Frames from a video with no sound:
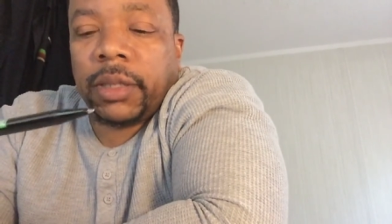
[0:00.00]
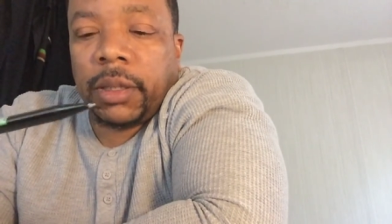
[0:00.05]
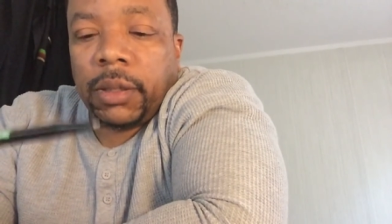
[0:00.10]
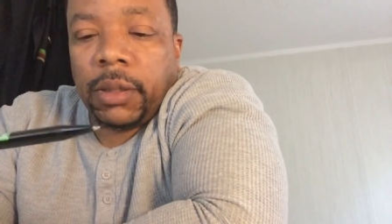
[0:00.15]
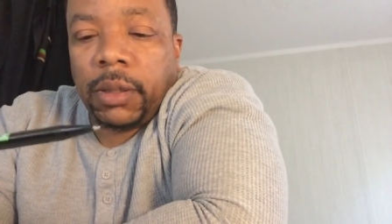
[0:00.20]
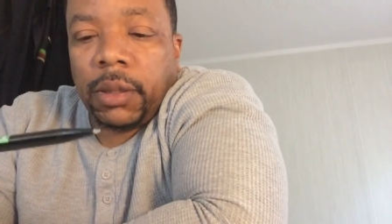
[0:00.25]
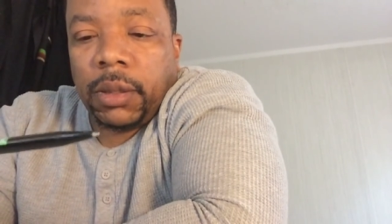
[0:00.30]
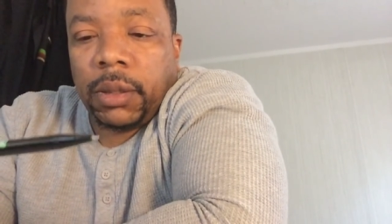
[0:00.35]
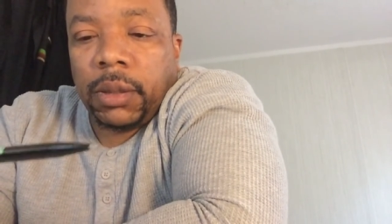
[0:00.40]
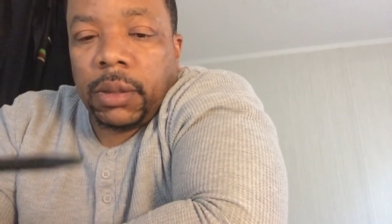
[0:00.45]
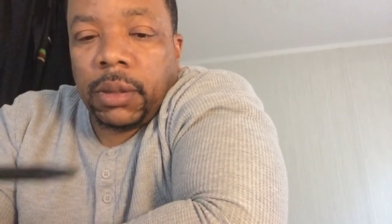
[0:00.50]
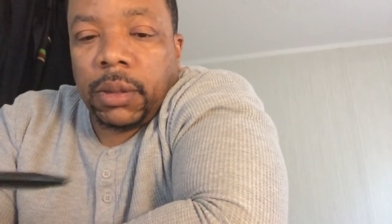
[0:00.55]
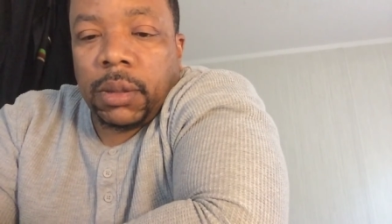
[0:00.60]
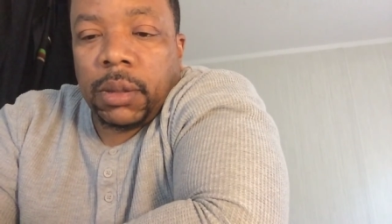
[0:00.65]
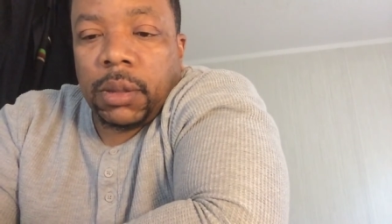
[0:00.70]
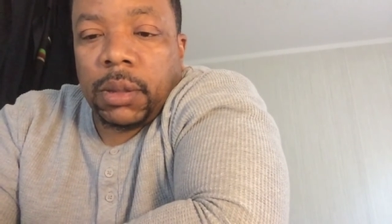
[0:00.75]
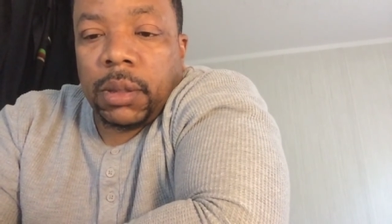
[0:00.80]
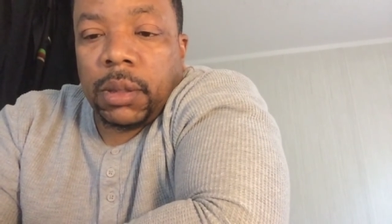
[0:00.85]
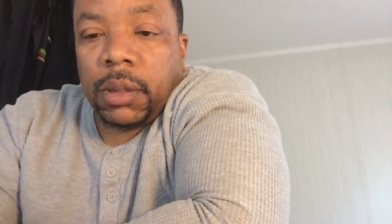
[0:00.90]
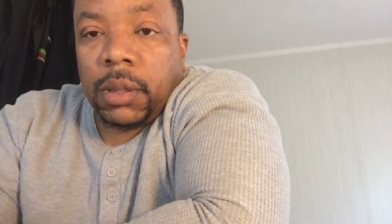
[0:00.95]

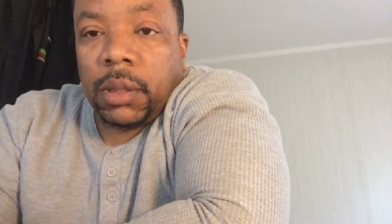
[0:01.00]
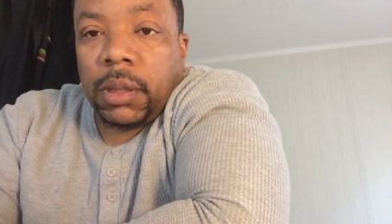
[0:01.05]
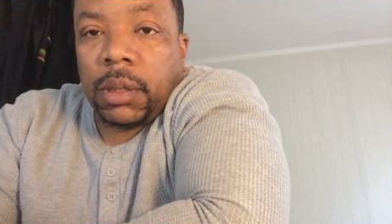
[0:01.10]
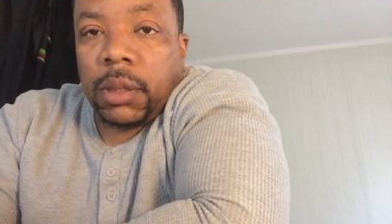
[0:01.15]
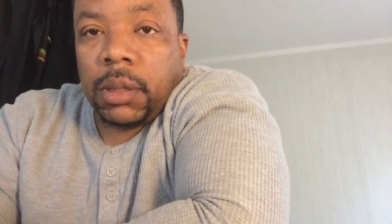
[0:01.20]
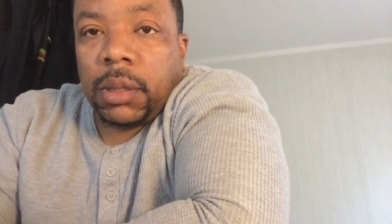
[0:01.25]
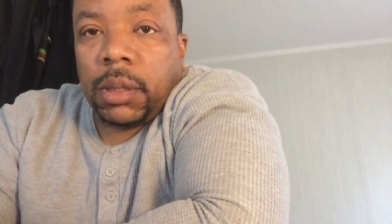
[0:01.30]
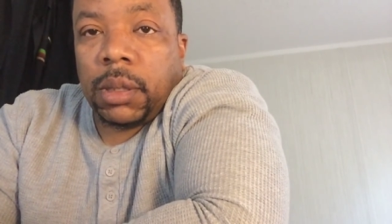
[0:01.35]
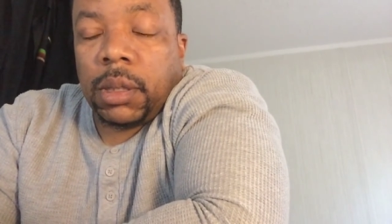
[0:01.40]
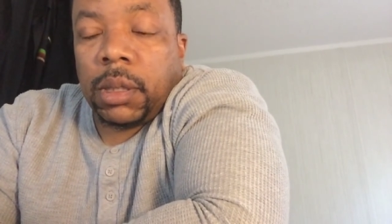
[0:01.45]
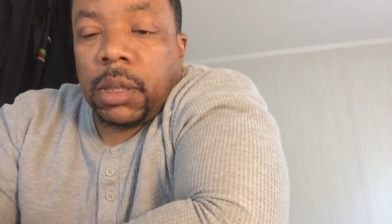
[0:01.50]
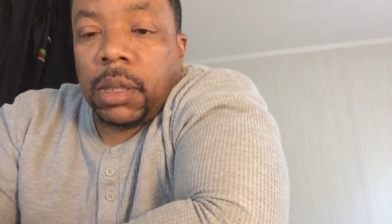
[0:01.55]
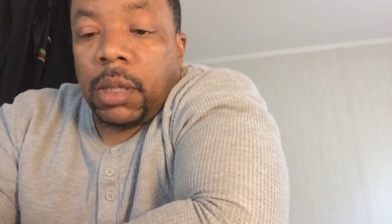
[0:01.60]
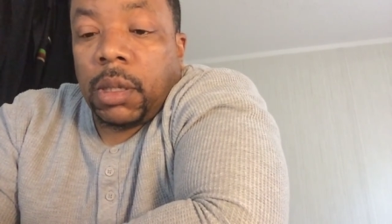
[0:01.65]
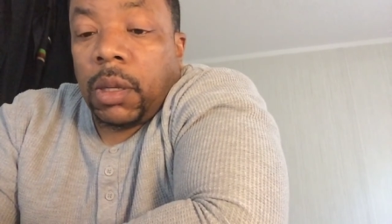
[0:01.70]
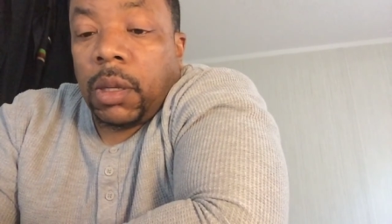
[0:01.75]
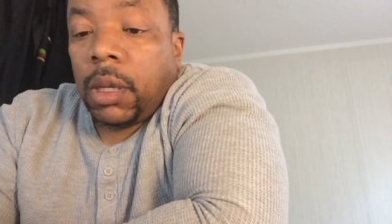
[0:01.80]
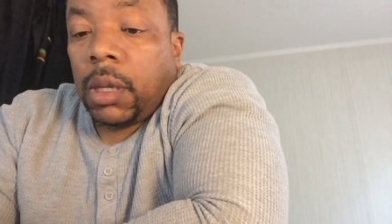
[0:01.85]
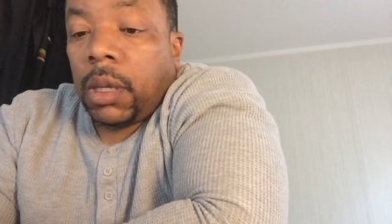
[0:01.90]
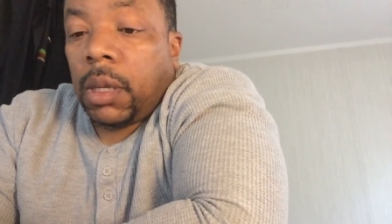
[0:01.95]

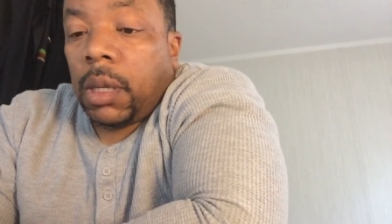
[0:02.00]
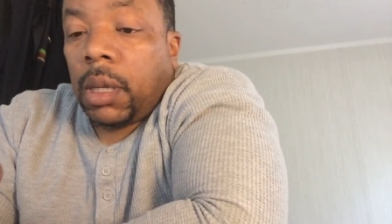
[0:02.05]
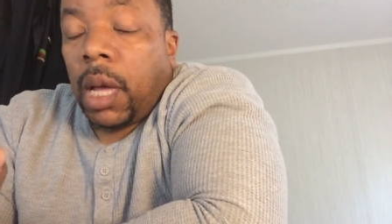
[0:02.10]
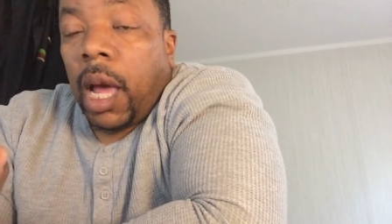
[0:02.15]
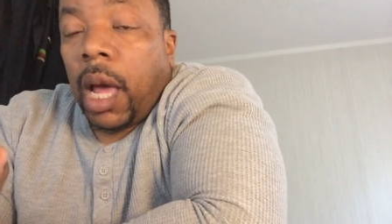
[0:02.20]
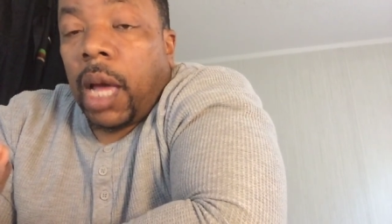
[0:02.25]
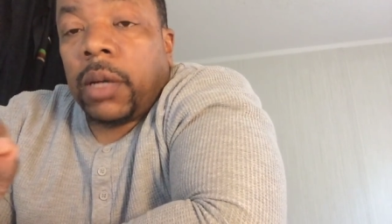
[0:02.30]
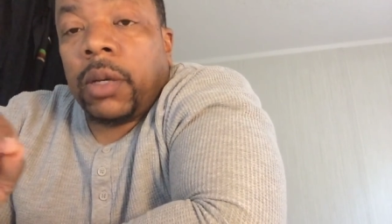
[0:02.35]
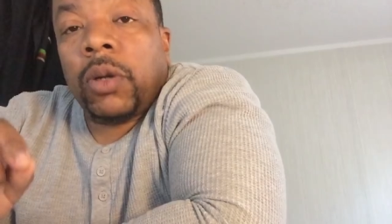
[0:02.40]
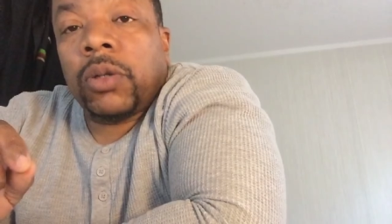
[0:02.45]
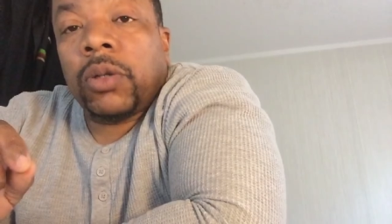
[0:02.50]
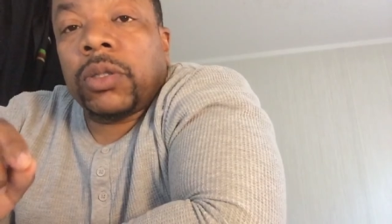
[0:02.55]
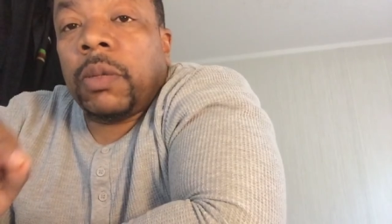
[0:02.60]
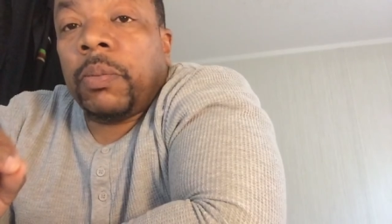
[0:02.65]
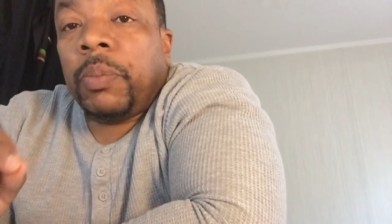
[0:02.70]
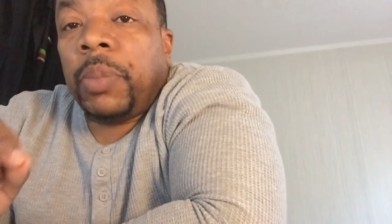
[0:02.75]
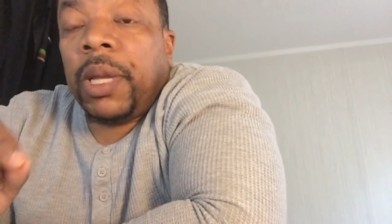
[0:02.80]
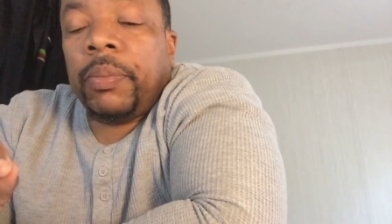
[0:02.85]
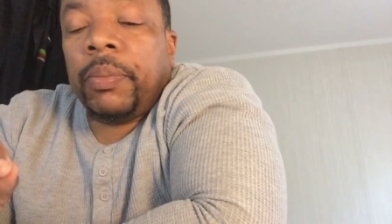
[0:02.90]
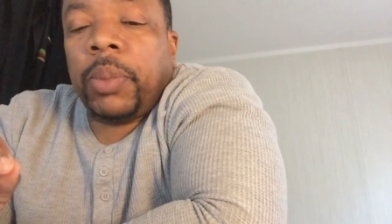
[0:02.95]
I know some
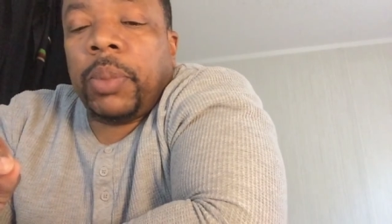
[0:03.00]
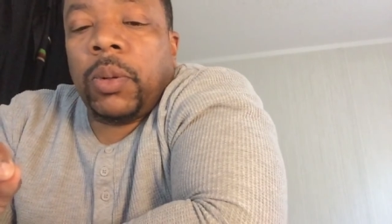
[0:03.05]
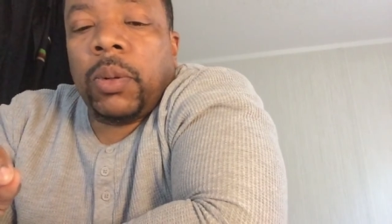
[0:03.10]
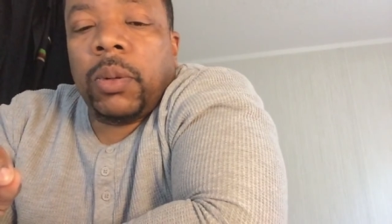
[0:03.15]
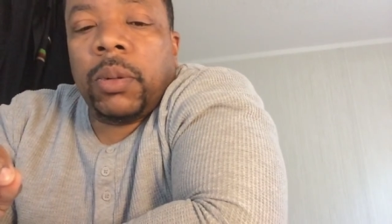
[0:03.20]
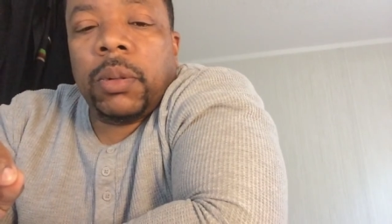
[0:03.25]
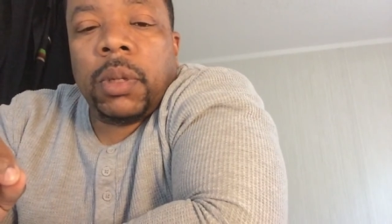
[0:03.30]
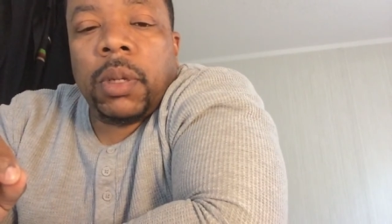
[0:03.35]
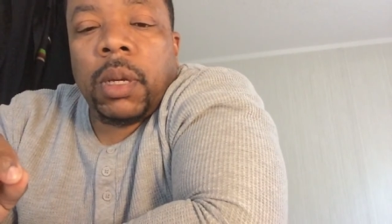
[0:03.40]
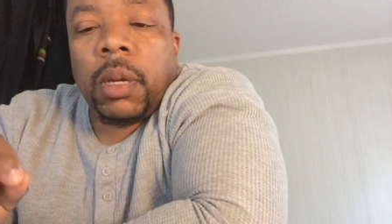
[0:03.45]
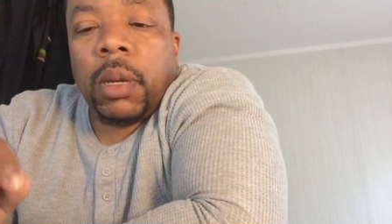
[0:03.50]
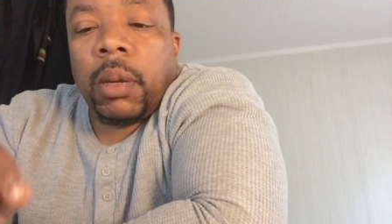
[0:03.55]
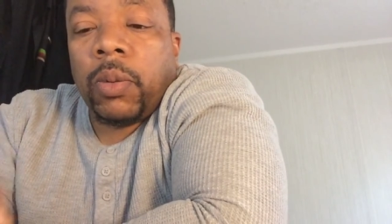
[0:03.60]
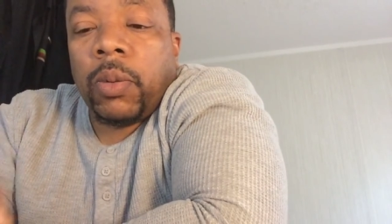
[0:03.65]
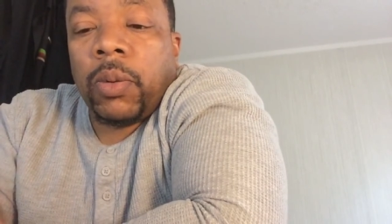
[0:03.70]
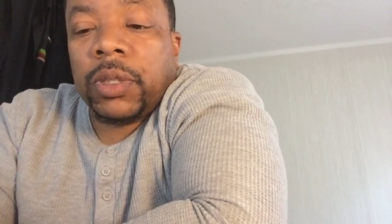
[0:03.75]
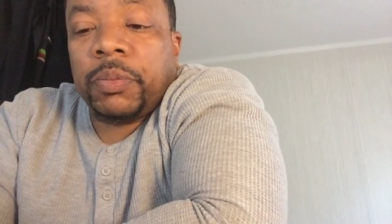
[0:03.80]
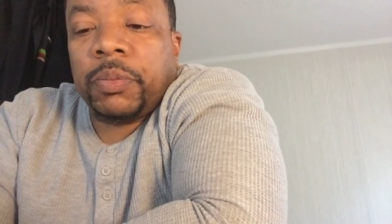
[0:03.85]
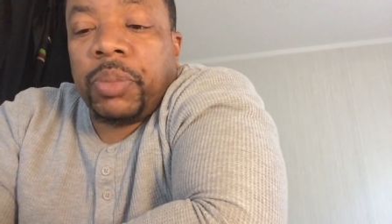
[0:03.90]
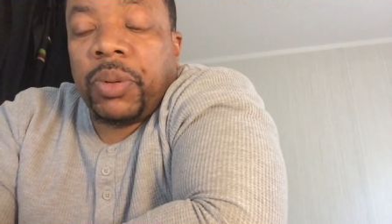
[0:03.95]
people was
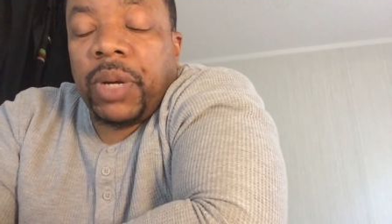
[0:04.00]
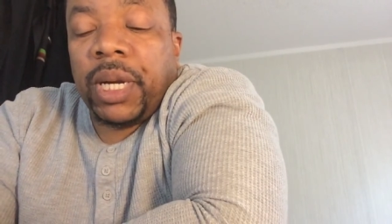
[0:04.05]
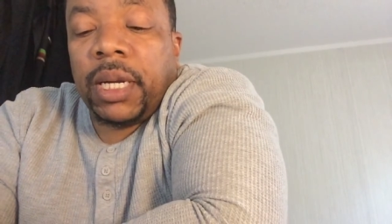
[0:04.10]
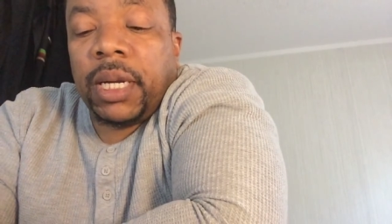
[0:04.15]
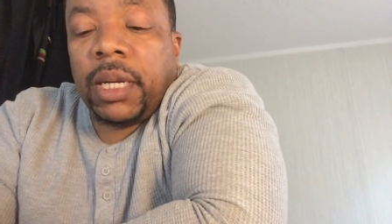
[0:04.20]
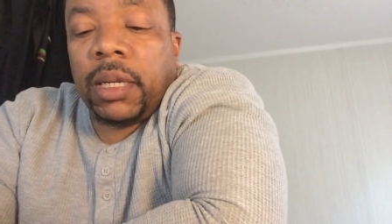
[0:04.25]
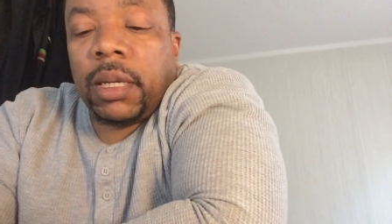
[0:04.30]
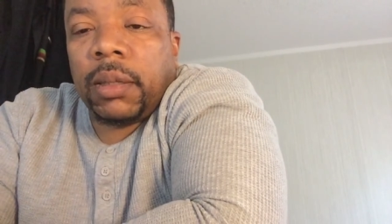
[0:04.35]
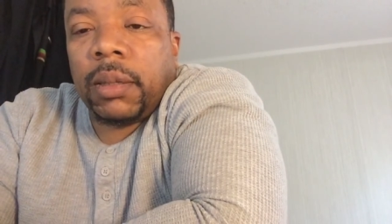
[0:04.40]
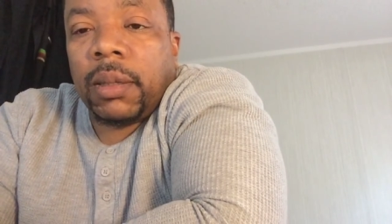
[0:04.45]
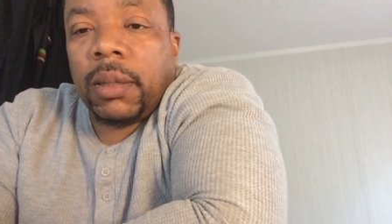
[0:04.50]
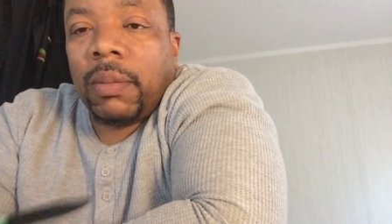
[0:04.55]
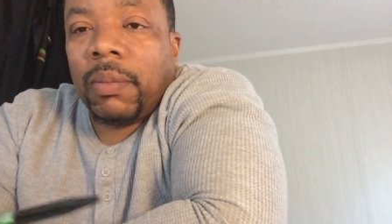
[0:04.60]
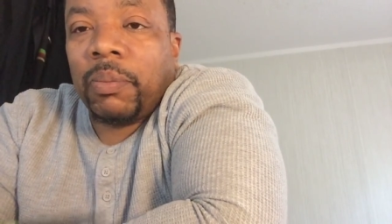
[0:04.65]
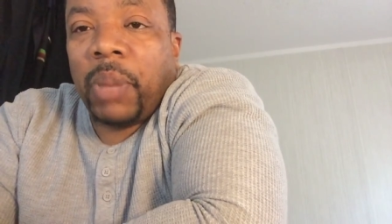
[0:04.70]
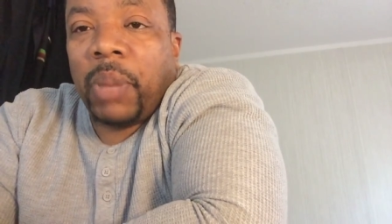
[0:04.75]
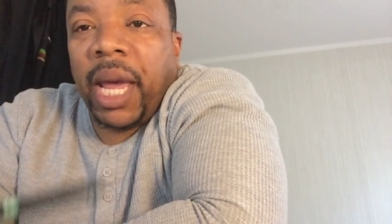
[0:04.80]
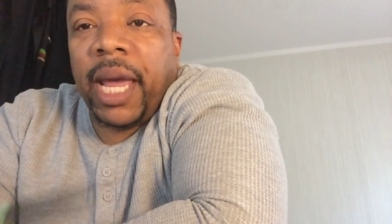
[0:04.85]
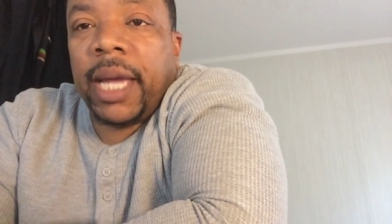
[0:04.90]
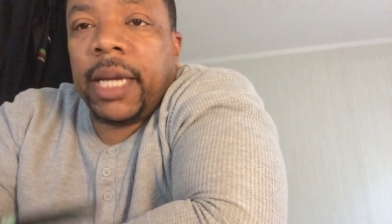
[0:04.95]
breeding Band
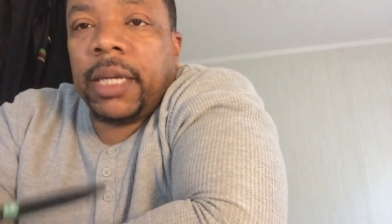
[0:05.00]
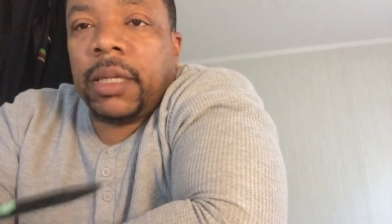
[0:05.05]
dogs.